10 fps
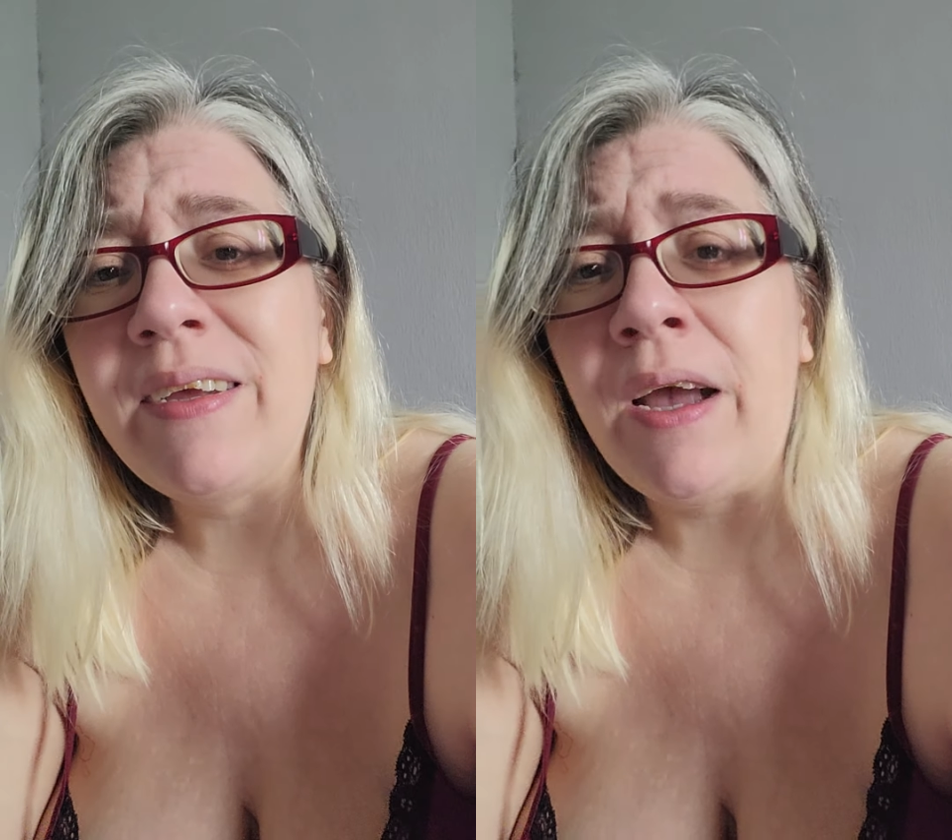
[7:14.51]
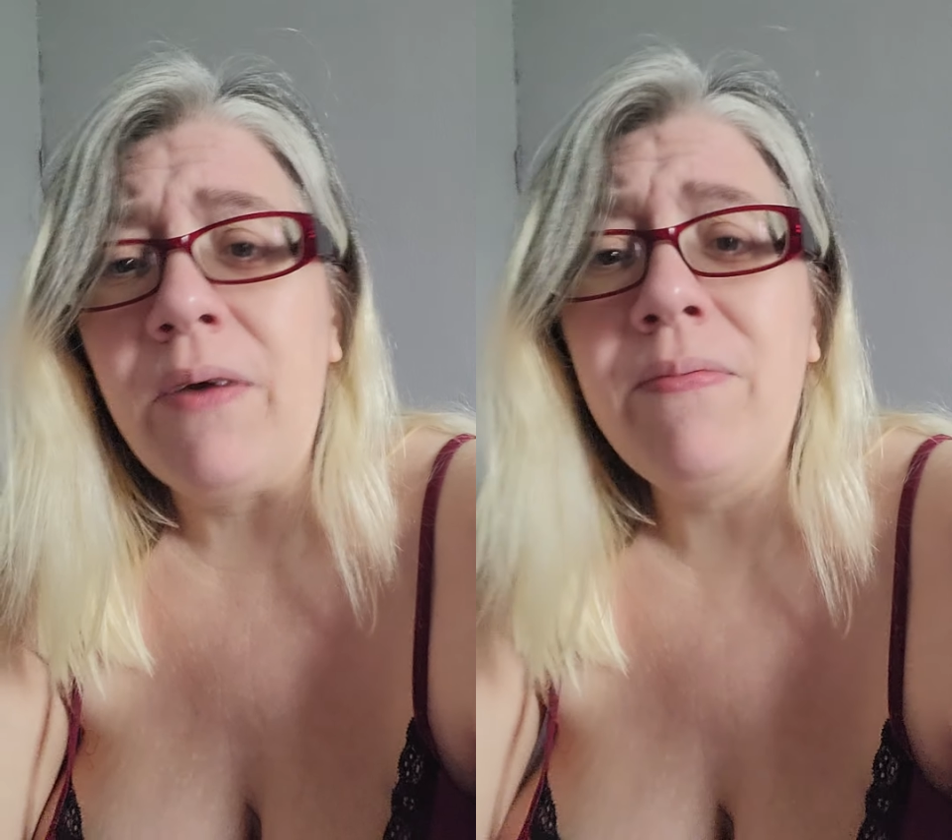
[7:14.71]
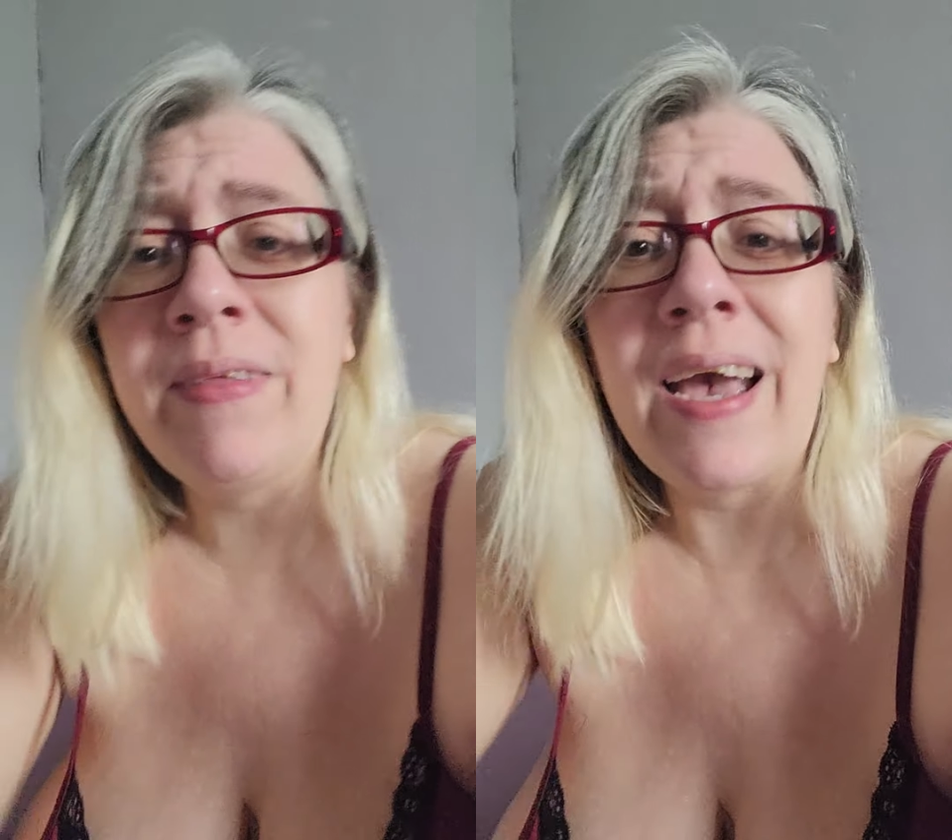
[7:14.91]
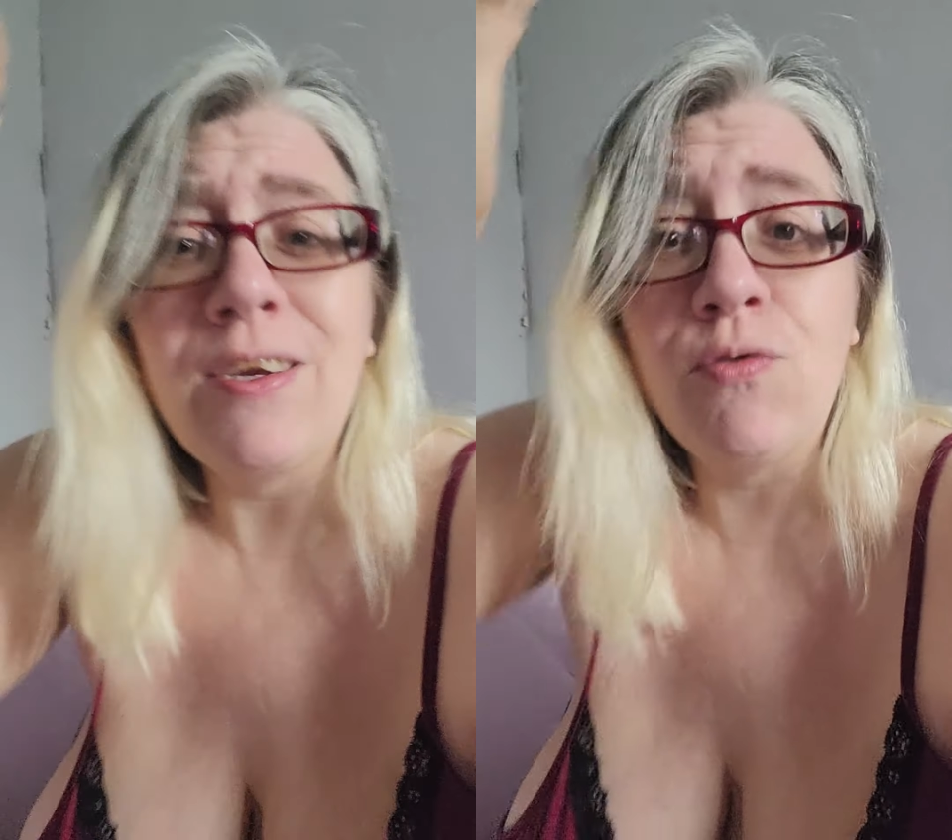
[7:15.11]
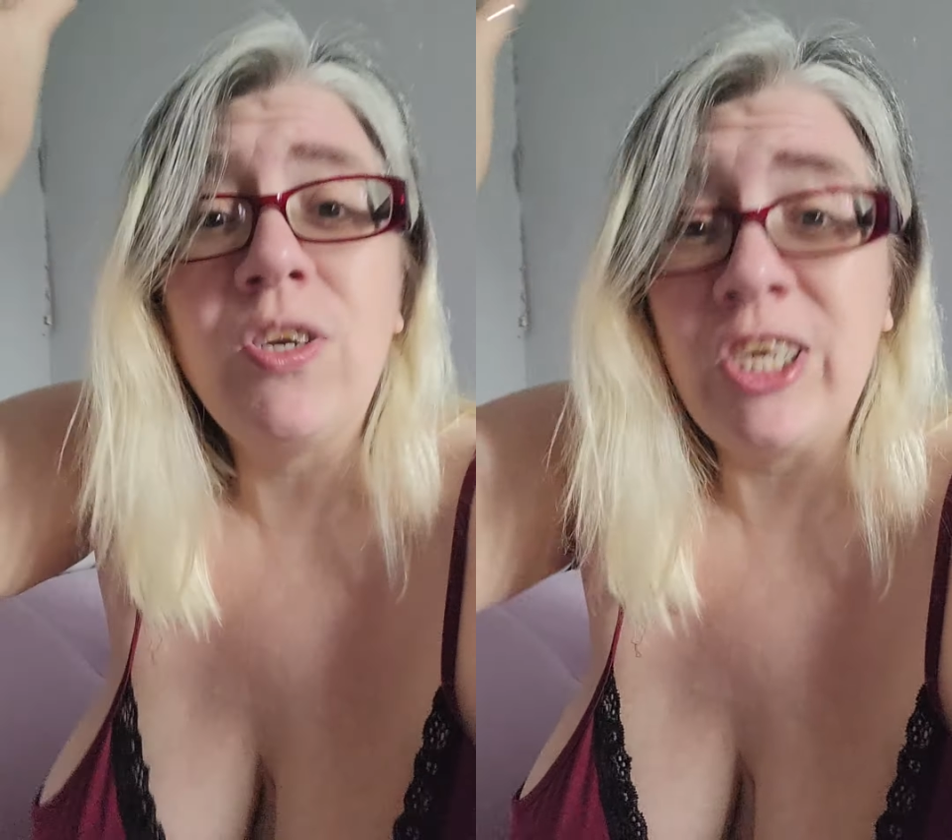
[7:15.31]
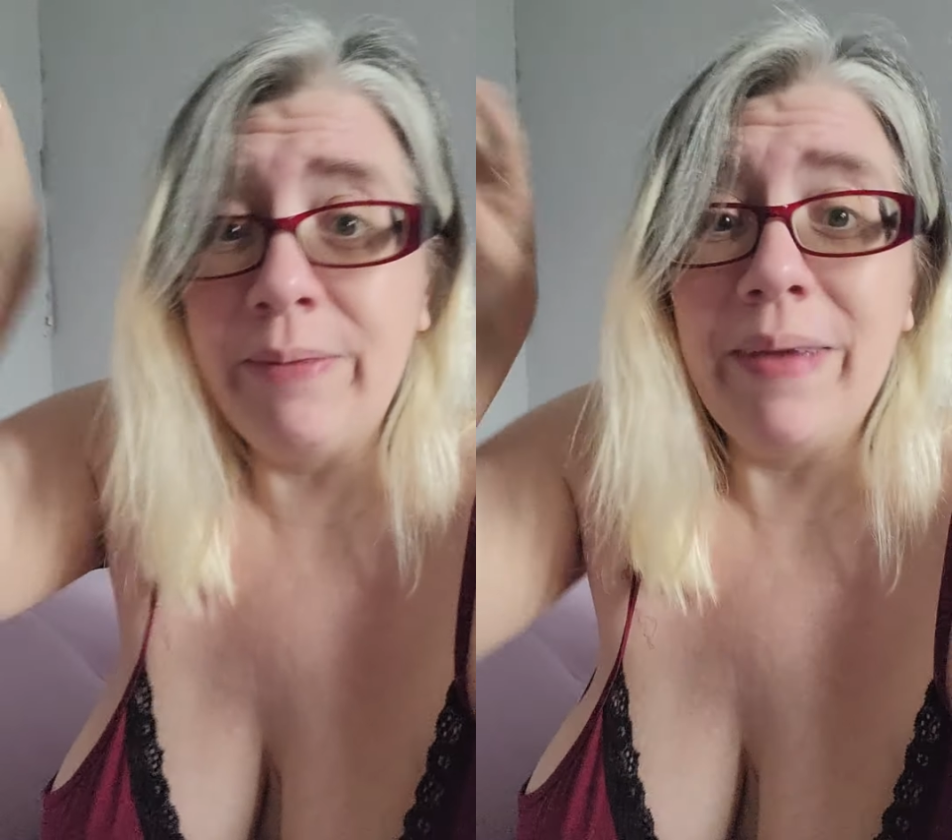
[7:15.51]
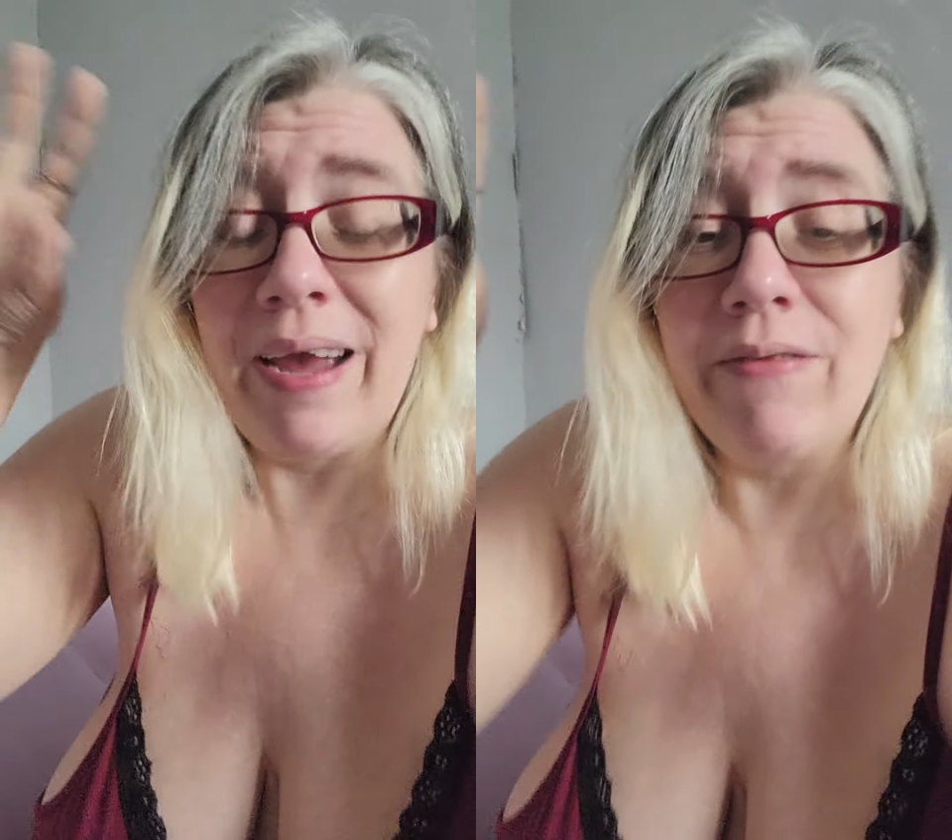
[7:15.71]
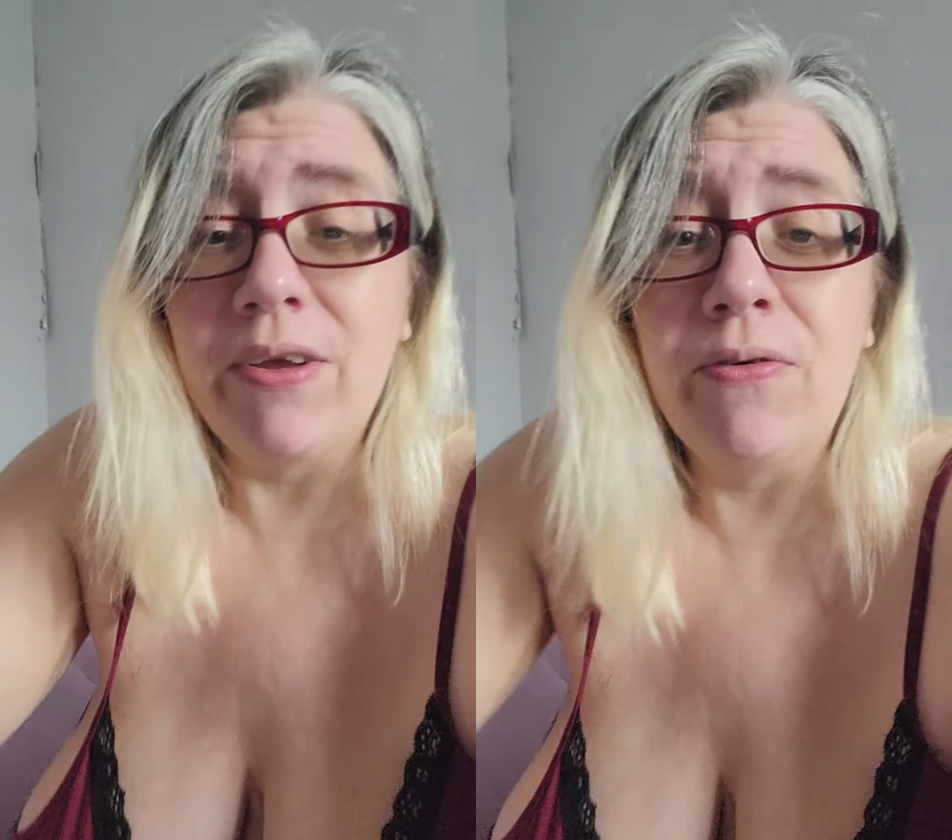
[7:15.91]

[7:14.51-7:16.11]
oh, the actual gym area,